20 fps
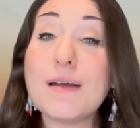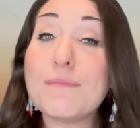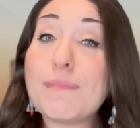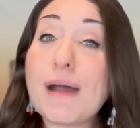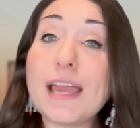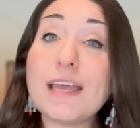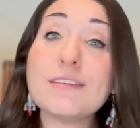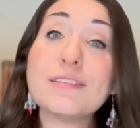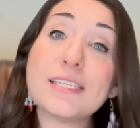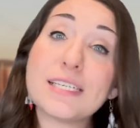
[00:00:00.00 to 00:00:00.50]

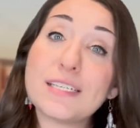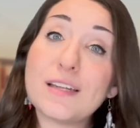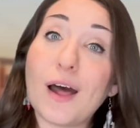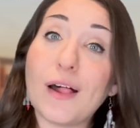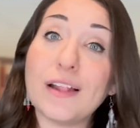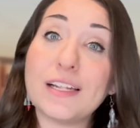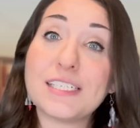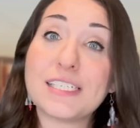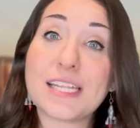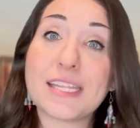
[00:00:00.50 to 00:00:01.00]
Miles
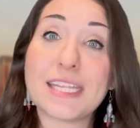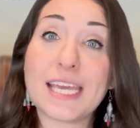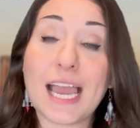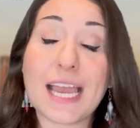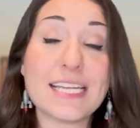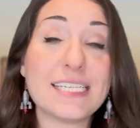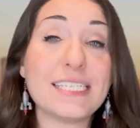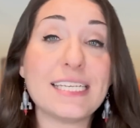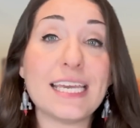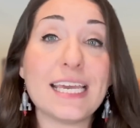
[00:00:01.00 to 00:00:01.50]
acknowledged that the
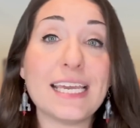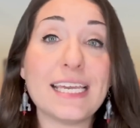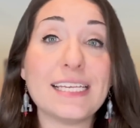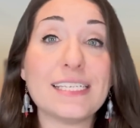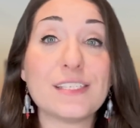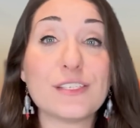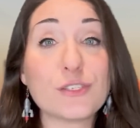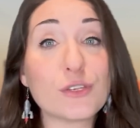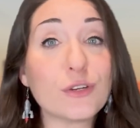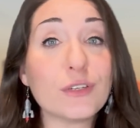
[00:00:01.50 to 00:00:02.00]
idea
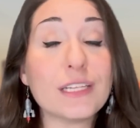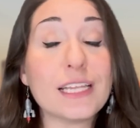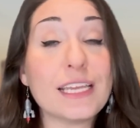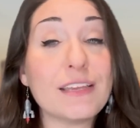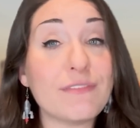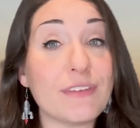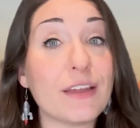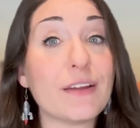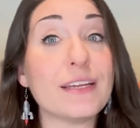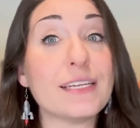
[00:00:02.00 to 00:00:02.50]
is
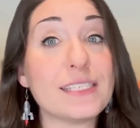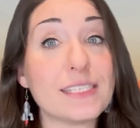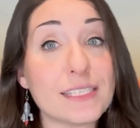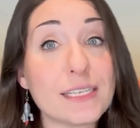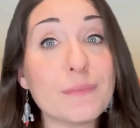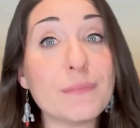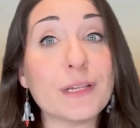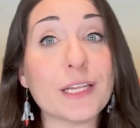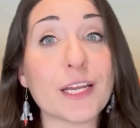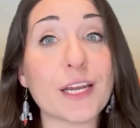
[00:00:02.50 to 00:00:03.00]
certainly very
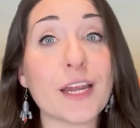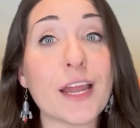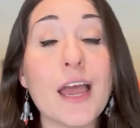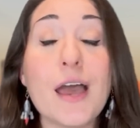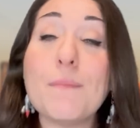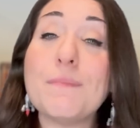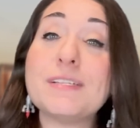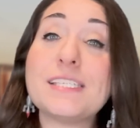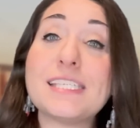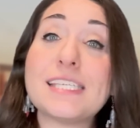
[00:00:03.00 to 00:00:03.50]
similar,
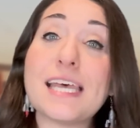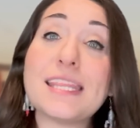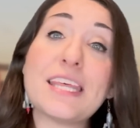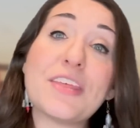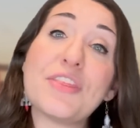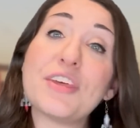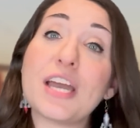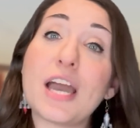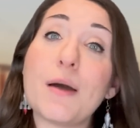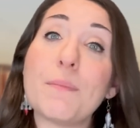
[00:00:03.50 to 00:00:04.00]
but said
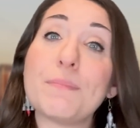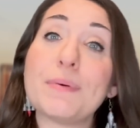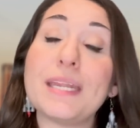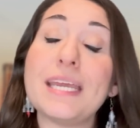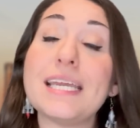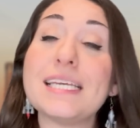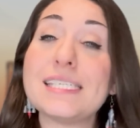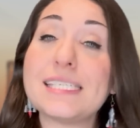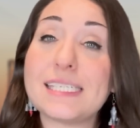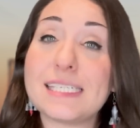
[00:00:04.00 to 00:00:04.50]
that the
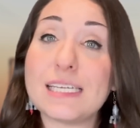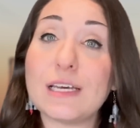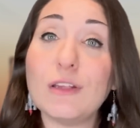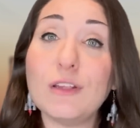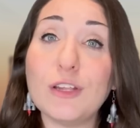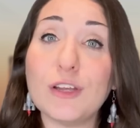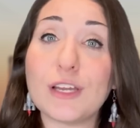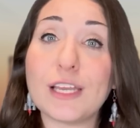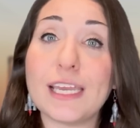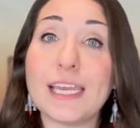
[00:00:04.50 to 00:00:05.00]
company is
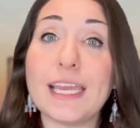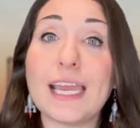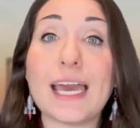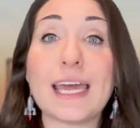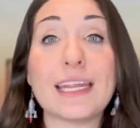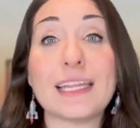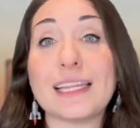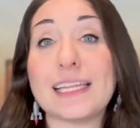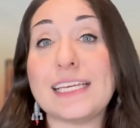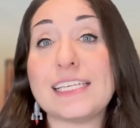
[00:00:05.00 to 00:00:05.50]
still looking
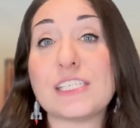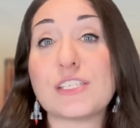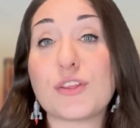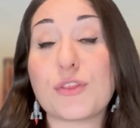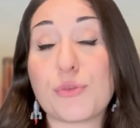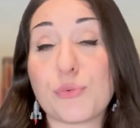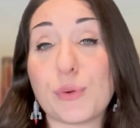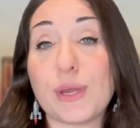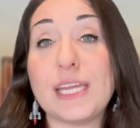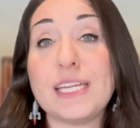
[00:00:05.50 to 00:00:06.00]
at at least
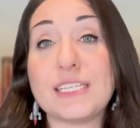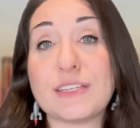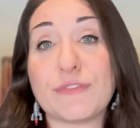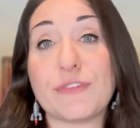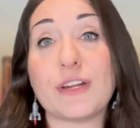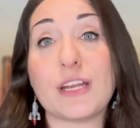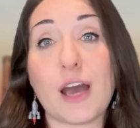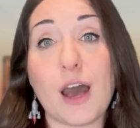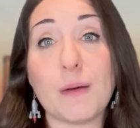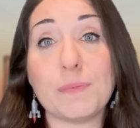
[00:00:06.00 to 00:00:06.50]
three
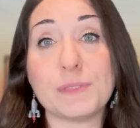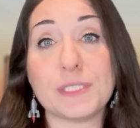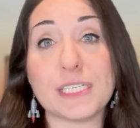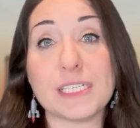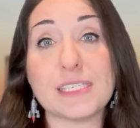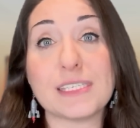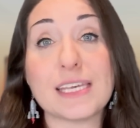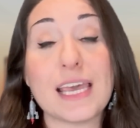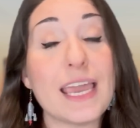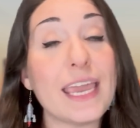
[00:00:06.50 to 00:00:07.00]
different
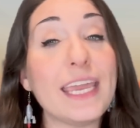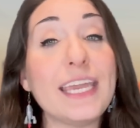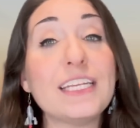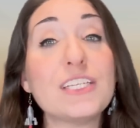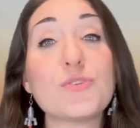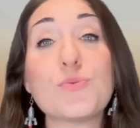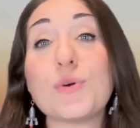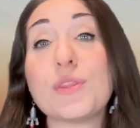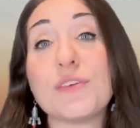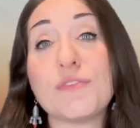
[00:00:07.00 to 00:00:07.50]
options,
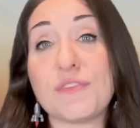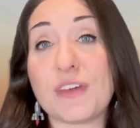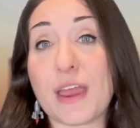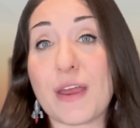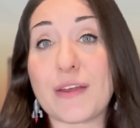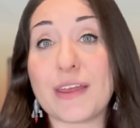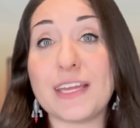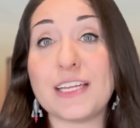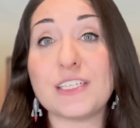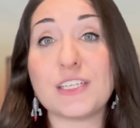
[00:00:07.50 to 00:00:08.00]
each with a
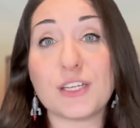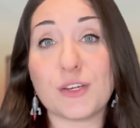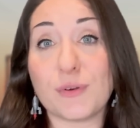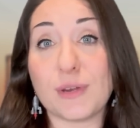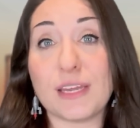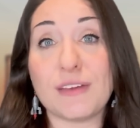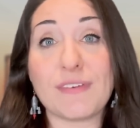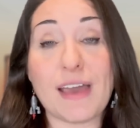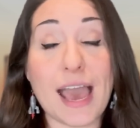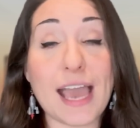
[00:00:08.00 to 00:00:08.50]
varying
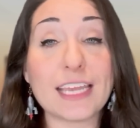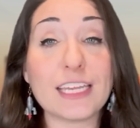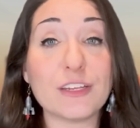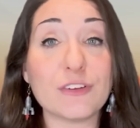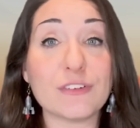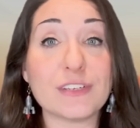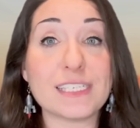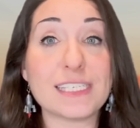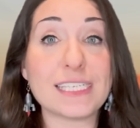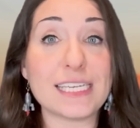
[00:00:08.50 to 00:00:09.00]
degree of
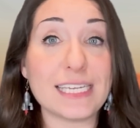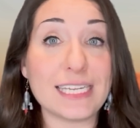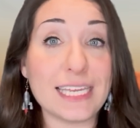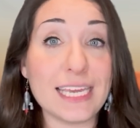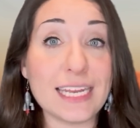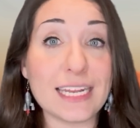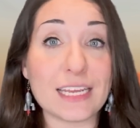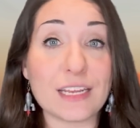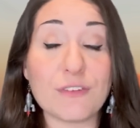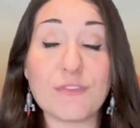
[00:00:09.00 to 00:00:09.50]
accuracy
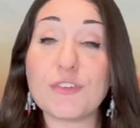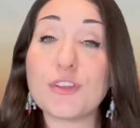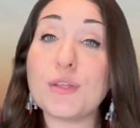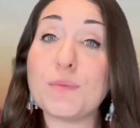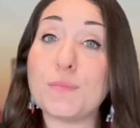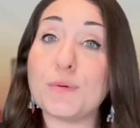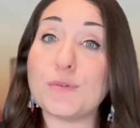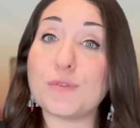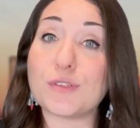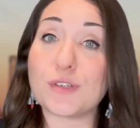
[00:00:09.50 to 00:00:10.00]
needed for the
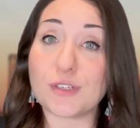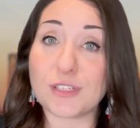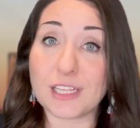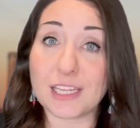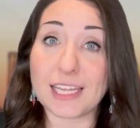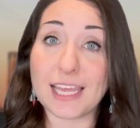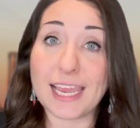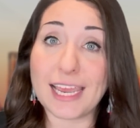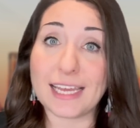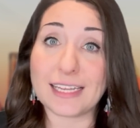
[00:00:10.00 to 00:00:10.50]
booster to
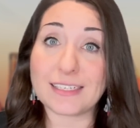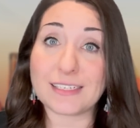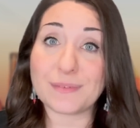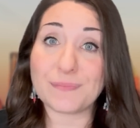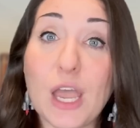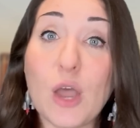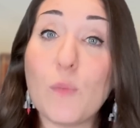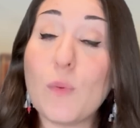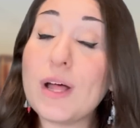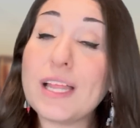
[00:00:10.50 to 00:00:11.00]
land.
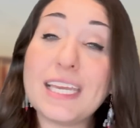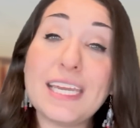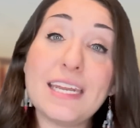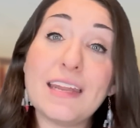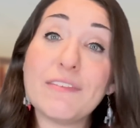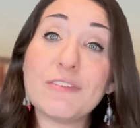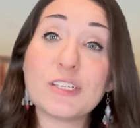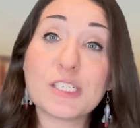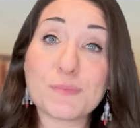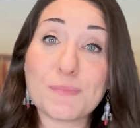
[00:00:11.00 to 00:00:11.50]
While he
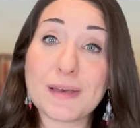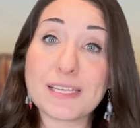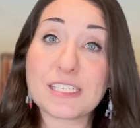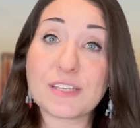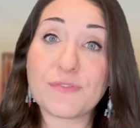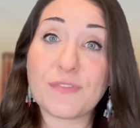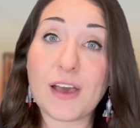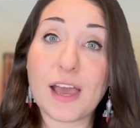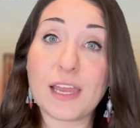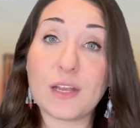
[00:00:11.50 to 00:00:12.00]
never
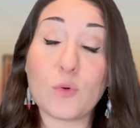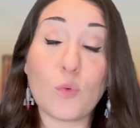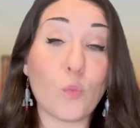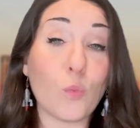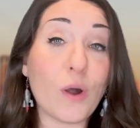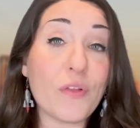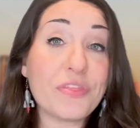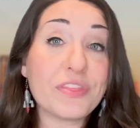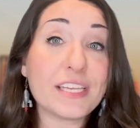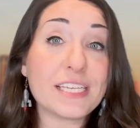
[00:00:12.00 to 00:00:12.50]
specified
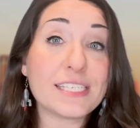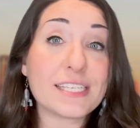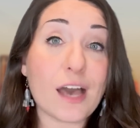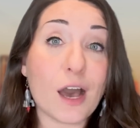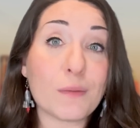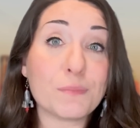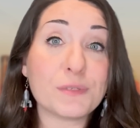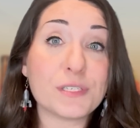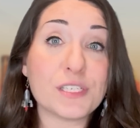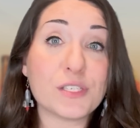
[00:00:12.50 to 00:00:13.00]
what these
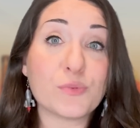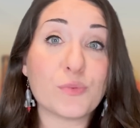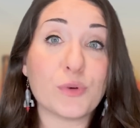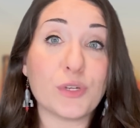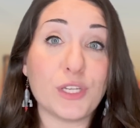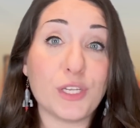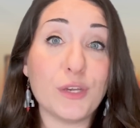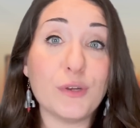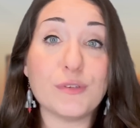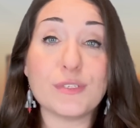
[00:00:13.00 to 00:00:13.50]
options
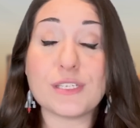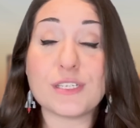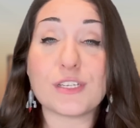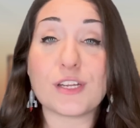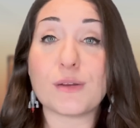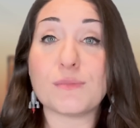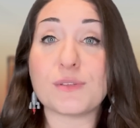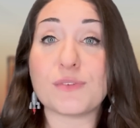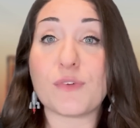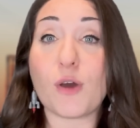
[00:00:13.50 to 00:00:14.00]
would use in
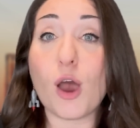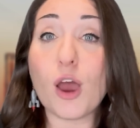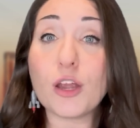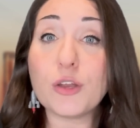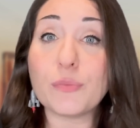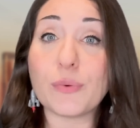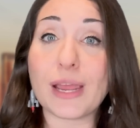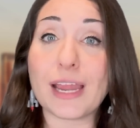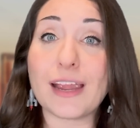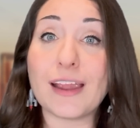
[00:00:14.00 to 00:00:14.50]
terms of
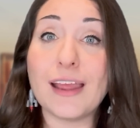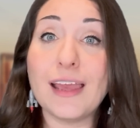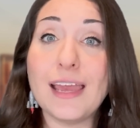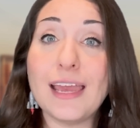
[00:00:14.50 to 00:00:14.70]
hardware,